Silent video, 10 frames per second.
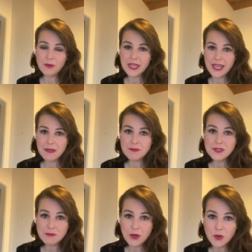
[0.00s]
we keep
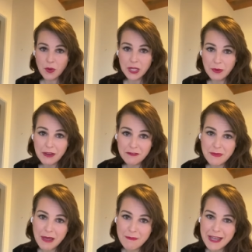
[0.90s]
smoke well away from
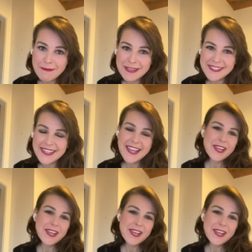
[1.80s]
our babies.